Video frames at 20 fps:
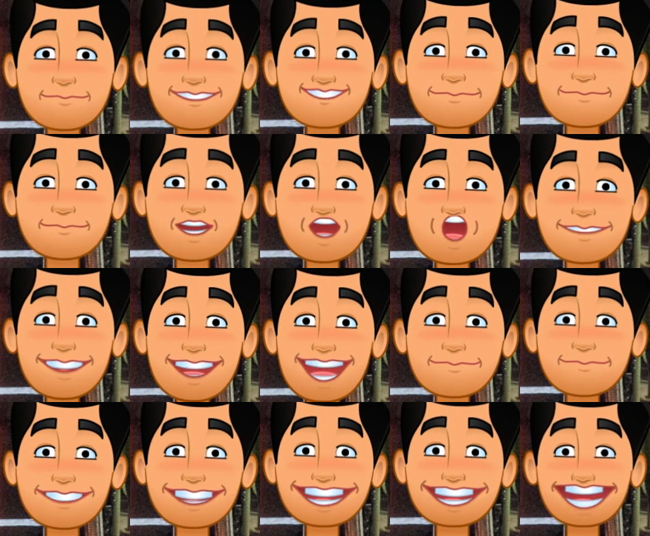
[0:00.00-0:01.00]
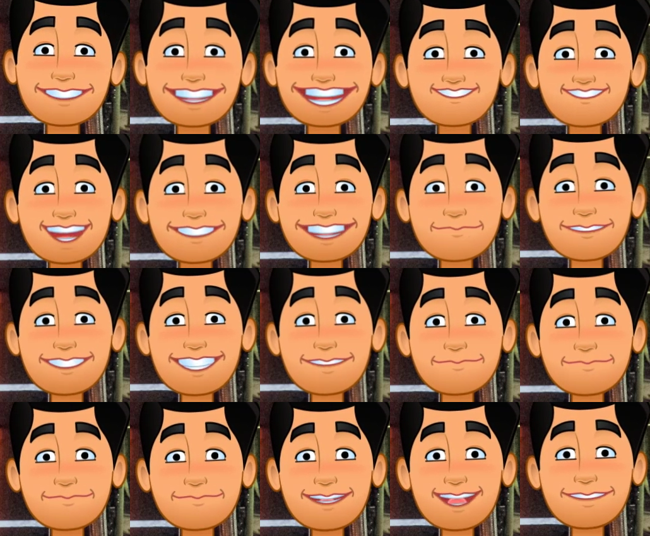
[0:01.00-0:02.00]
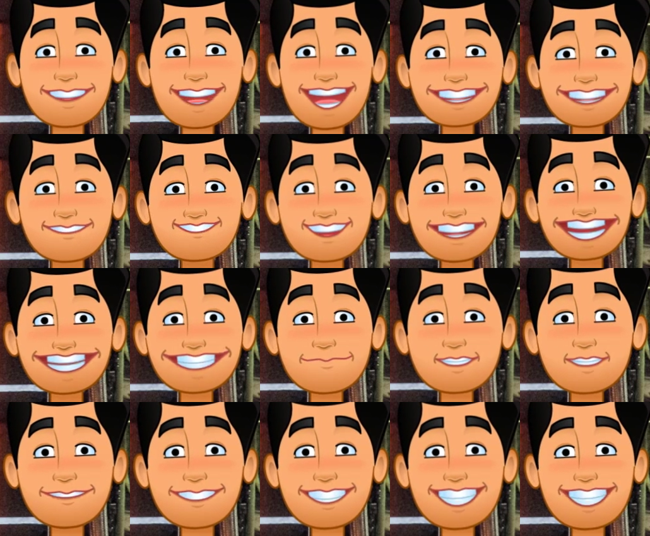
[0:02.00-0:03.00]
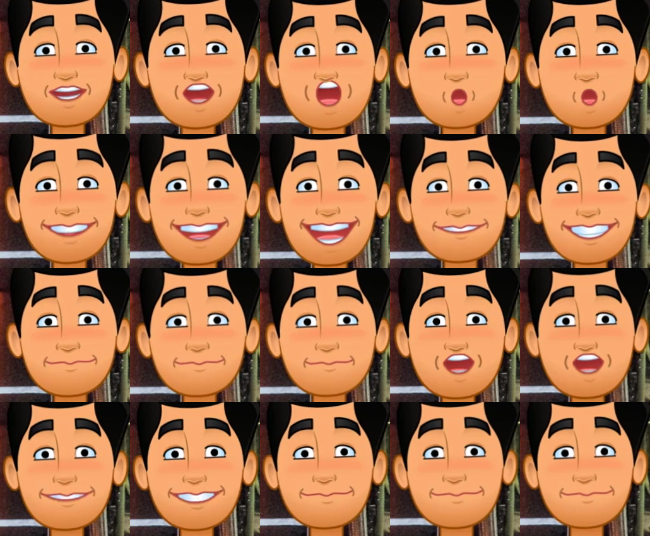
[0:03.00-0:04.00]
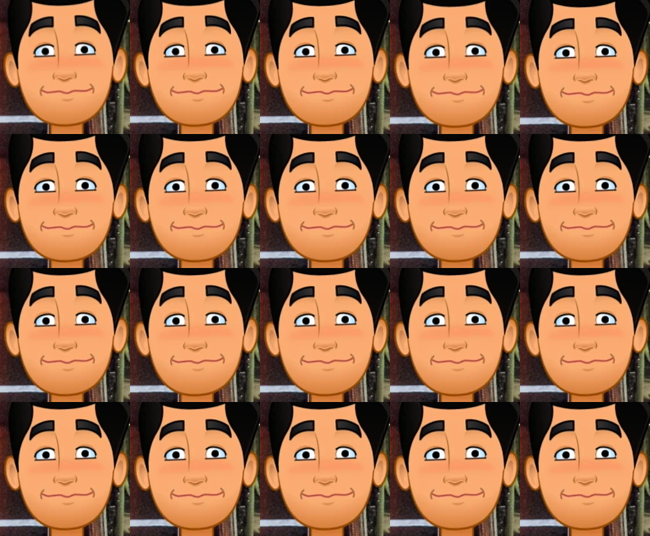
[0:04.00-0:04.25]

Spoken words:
or mobile machinery that requires movement of heavy loads